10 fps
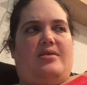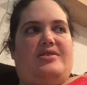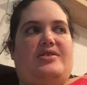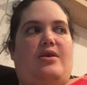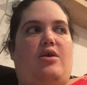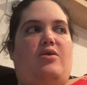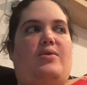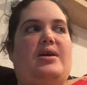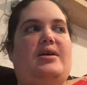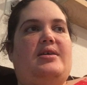
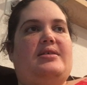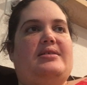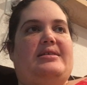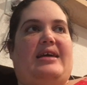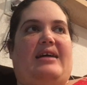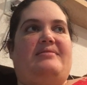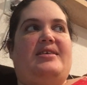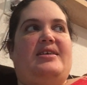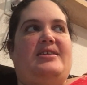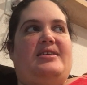So, yeah.
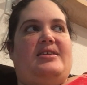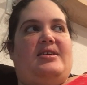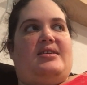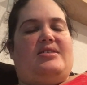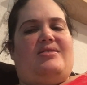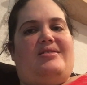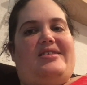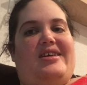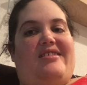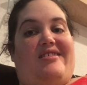So, I
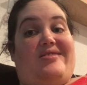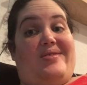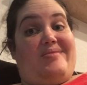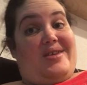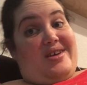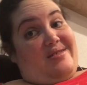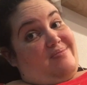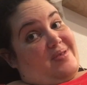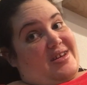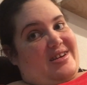tend not to wear makeup,
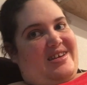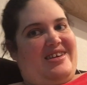but,